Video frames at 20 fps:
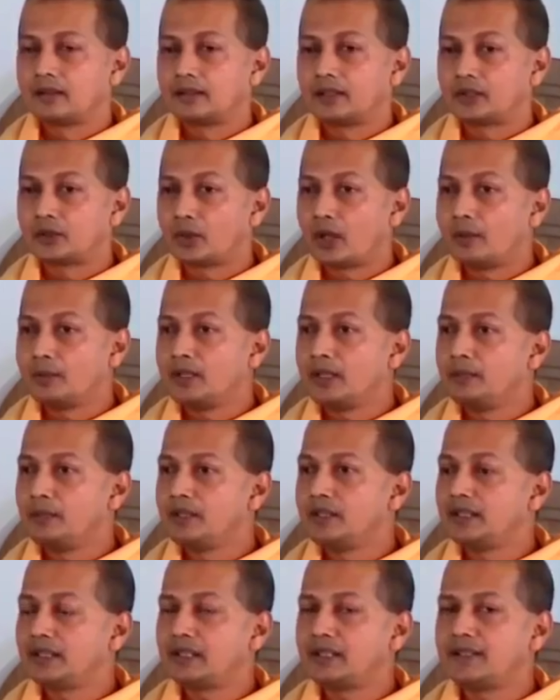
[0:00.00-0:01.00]
The Swami
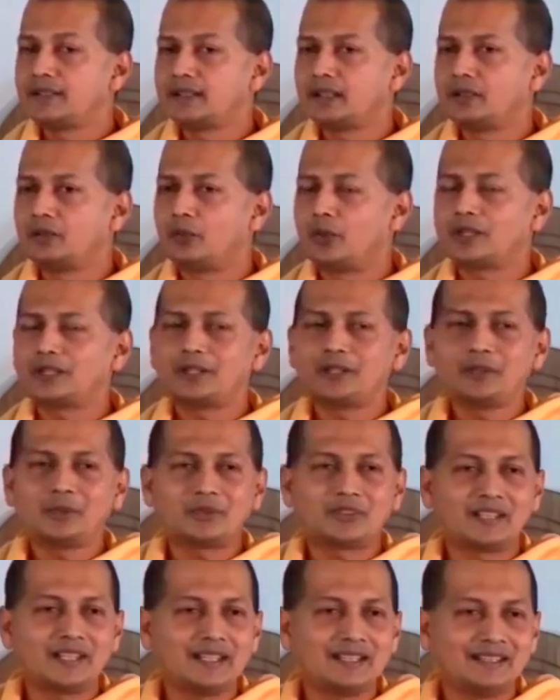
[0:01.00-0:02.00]
immediately said, what are you
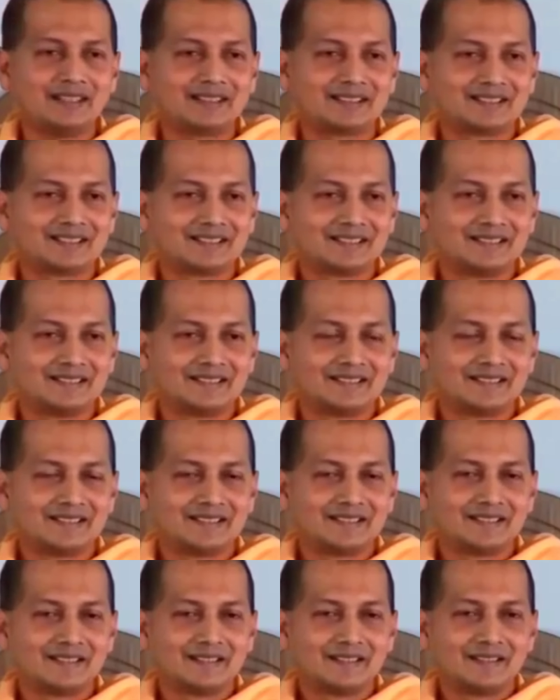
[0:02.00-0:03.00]
saying?
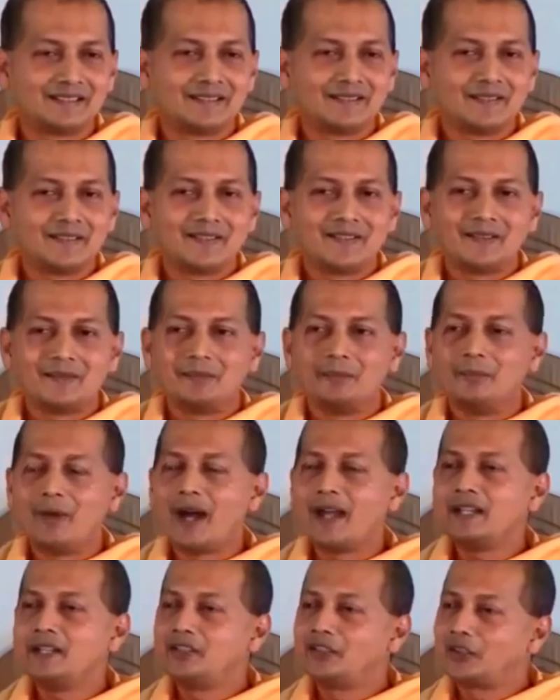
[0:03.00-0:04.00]

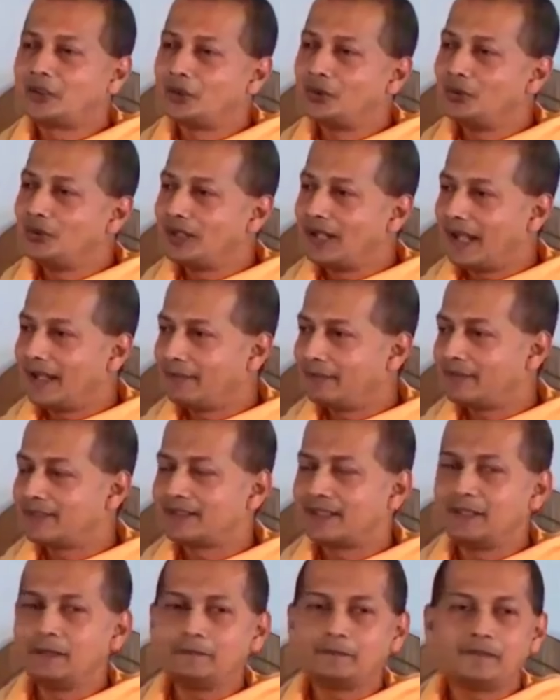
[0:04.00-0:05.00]
My true life
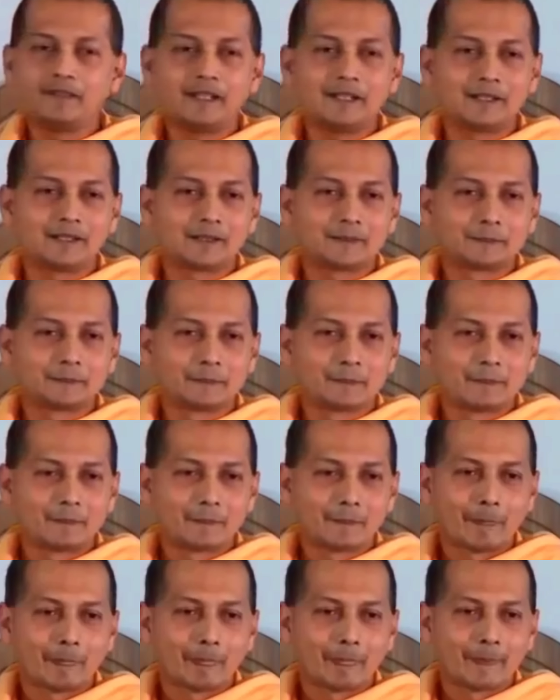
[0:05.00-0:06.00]
is infinite.
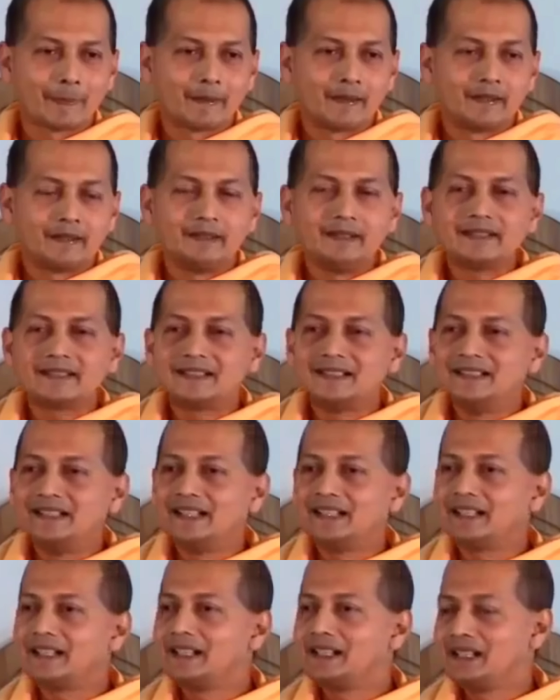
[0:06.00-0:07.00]
This
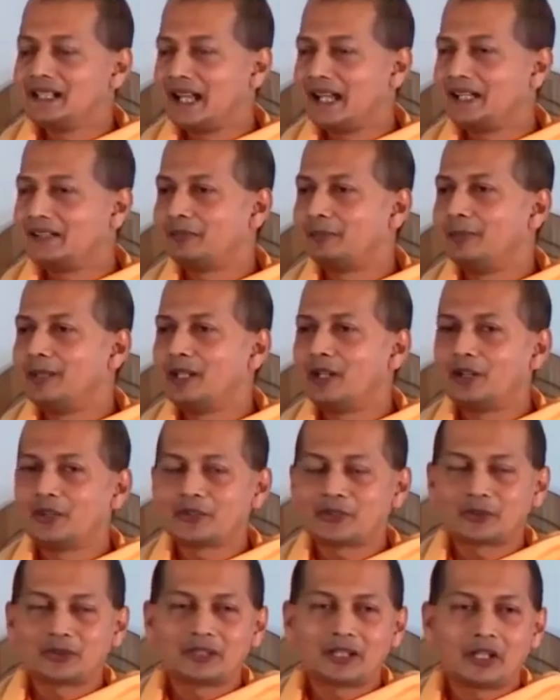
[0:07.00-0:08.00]
little life
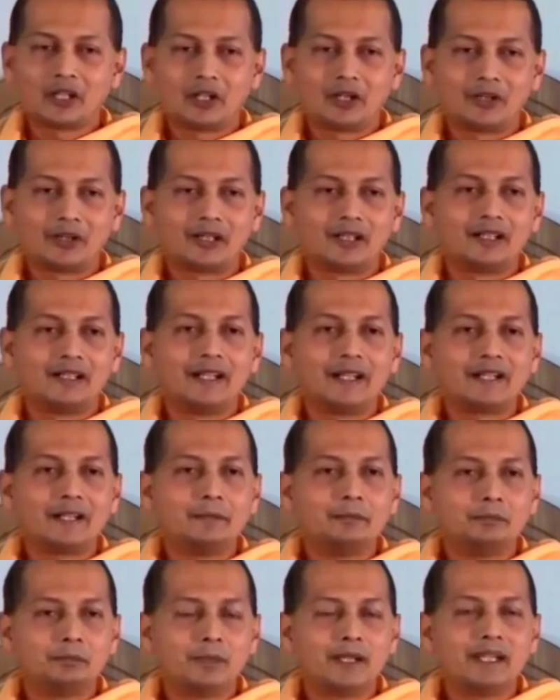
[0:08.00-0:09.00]
belongs to the Lord. Let
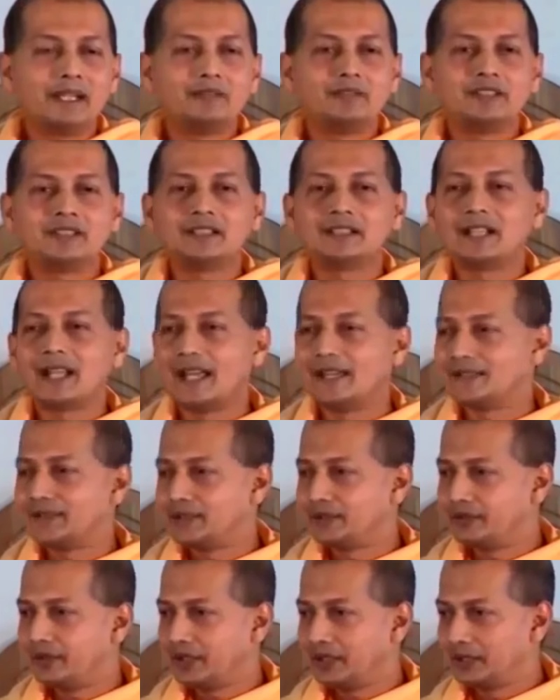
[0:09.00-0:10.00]
him play with it as
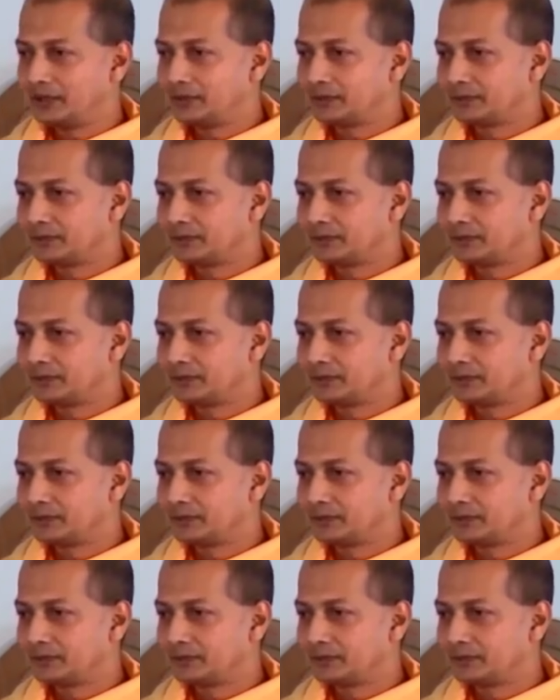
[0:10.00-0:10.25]
he will.